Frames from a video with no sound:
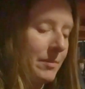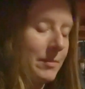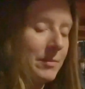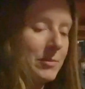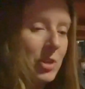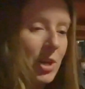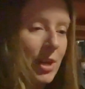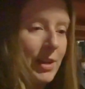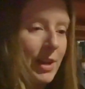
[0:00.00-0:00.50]

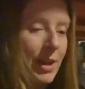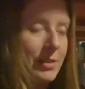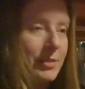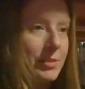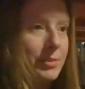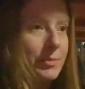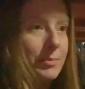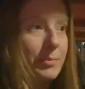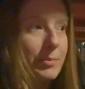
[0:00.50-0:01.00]
Try not
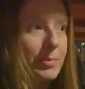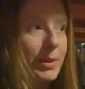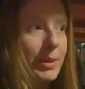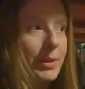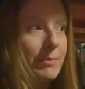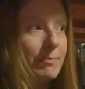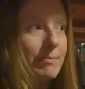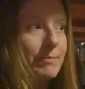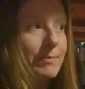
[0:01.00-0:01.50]
to, but
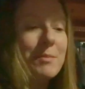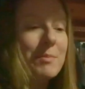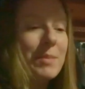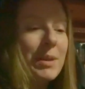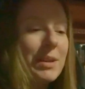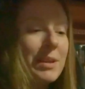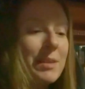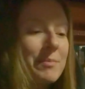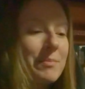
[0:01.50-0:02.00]

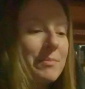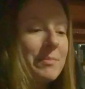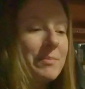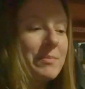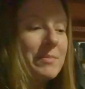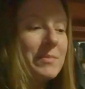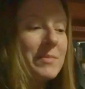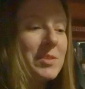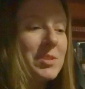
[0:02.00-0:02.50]

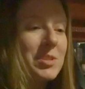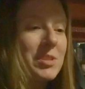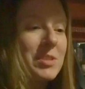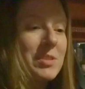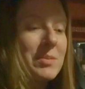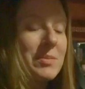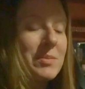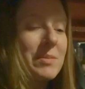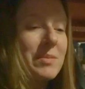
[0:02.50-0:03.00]
it's
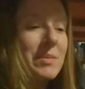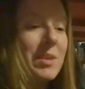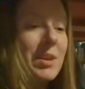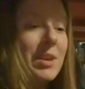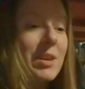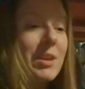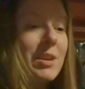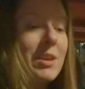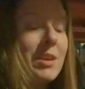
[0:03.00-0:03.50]
just
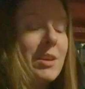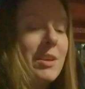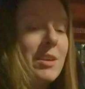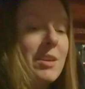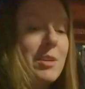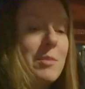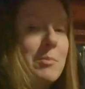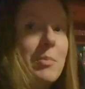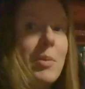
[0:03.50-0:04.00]

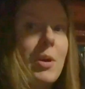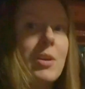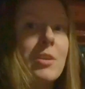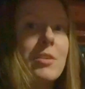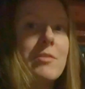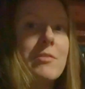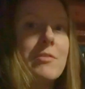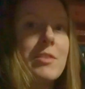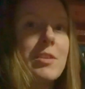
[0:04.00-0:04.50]
part
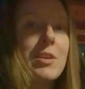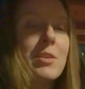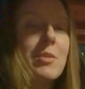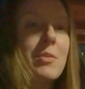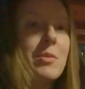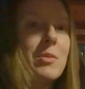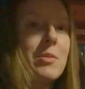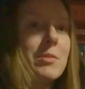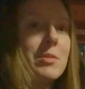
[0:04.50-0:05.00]
of the
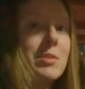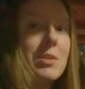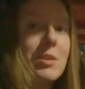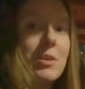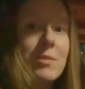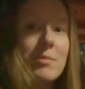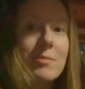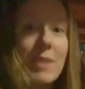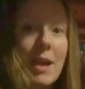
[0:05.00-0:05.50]
whole,
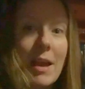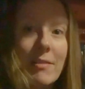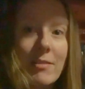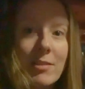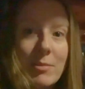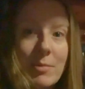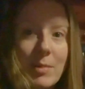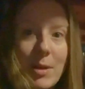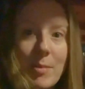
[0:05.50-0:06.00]
having
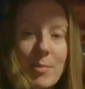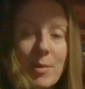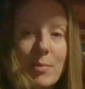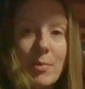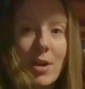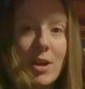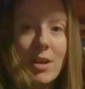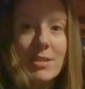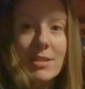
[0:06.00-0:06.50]
a baby
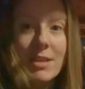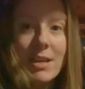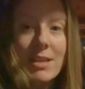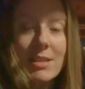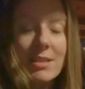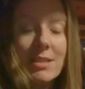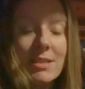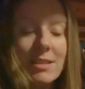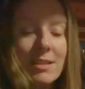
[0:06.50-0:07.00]

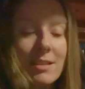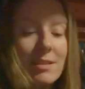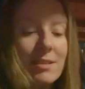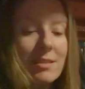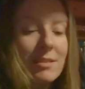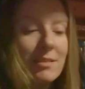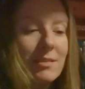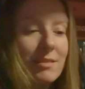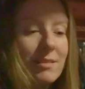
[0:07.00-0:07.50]
process,
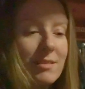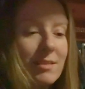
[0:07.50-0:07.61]
and